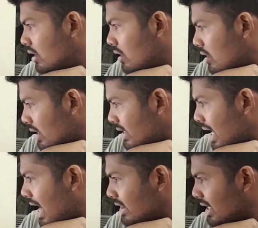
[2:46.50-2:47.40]
Alright,
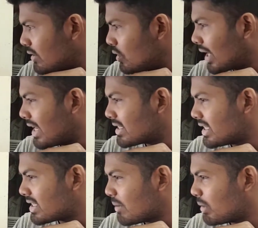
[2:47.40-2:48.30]
and then you can
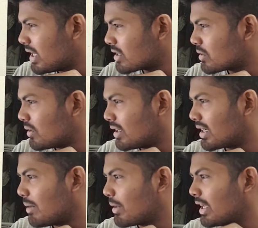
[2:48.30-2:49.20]
see somebody else
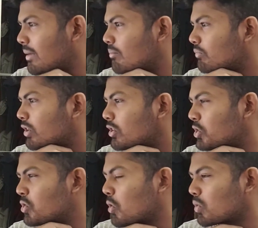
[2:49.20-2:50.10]
coming in.
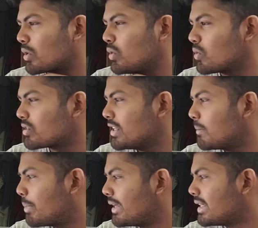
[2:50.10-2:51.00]
You got Rudo Seal
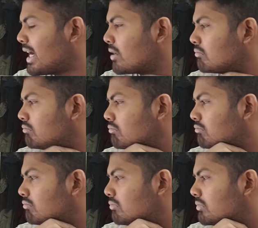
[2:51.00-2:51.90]
pinned down.
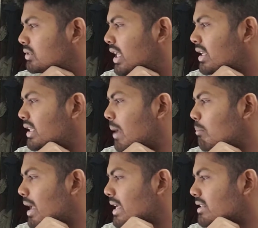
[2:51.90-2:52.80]
Then that
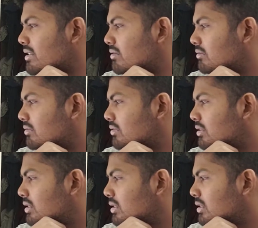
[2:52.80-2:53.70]
makes
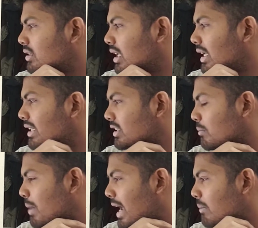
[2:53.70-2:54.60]
the little
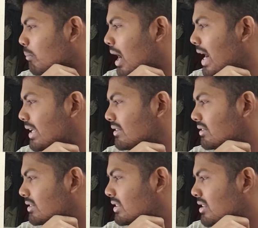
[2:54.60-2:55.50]
brat mine.
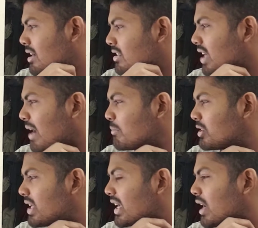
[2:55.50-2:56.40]
Time to
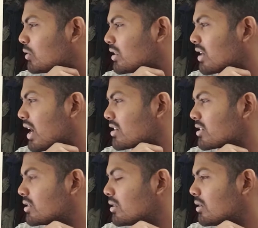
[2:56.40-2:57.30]
take out the
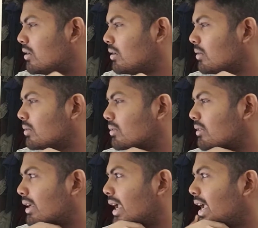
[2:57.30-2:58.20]
trash.
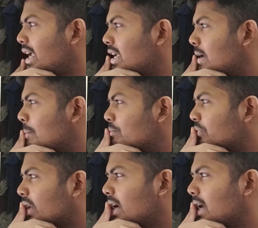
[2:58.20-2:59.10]
Okay.
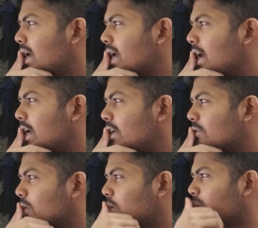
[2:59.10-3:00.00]

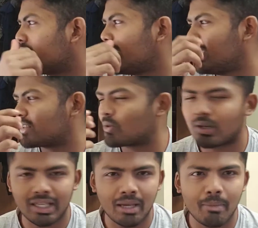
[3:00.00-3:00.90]
So he is
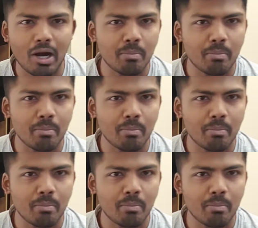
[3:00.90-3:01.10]
talking about